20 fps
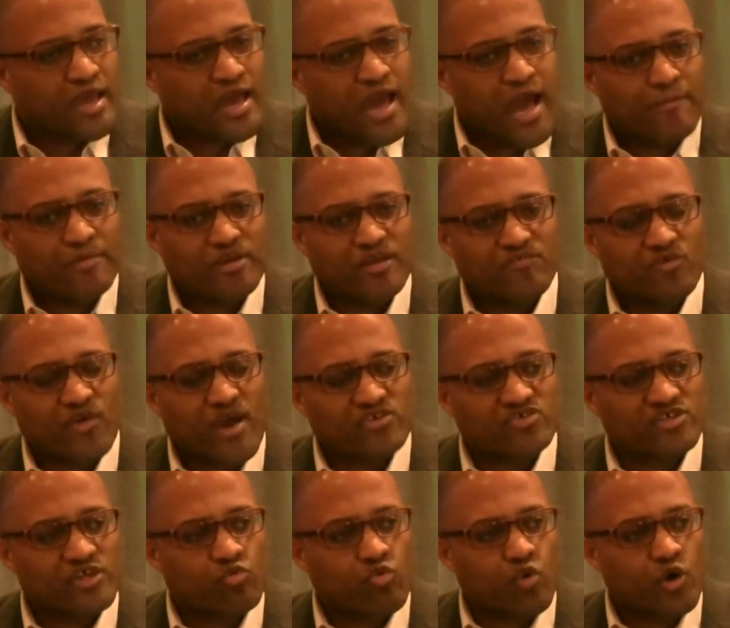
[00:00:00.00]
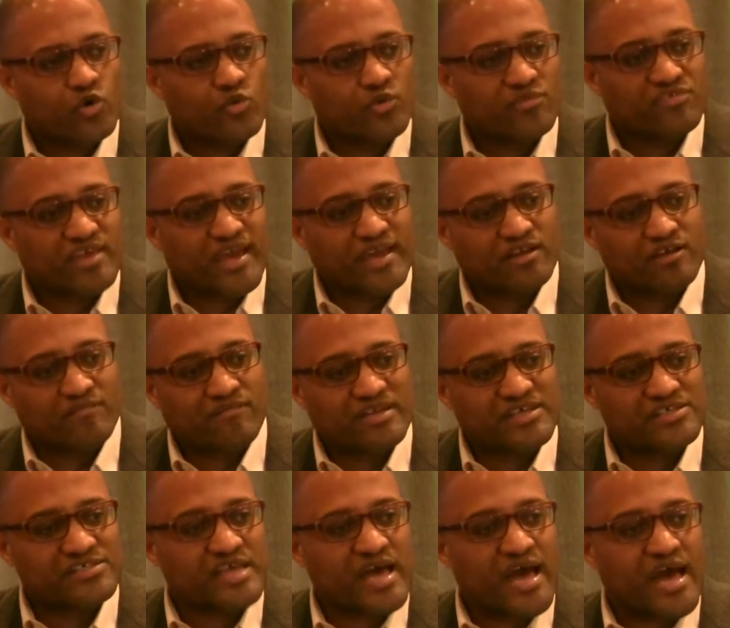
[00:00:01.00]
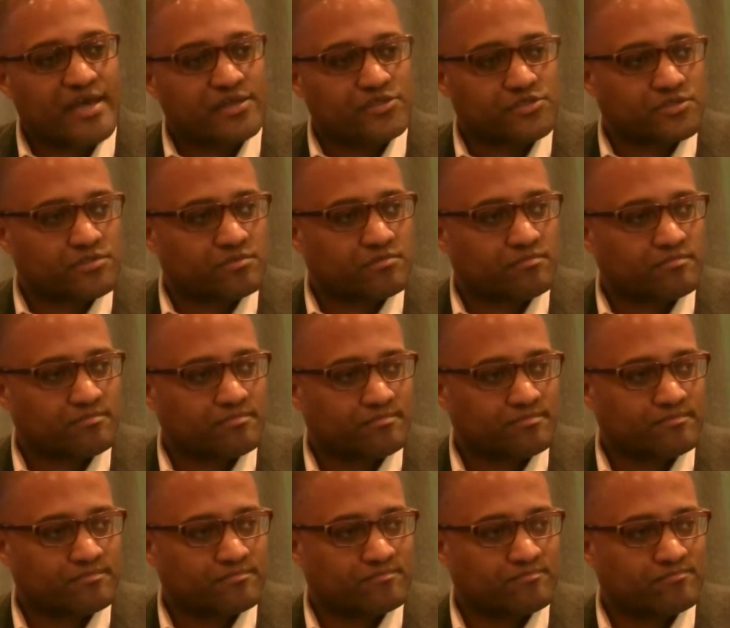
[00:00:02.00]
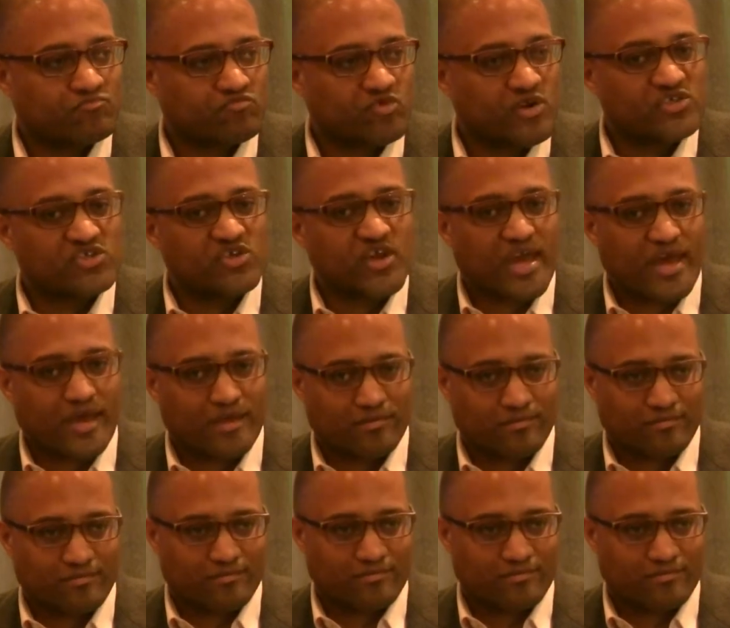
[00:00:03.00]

How many of you actually work with data of any size? Raise your hand.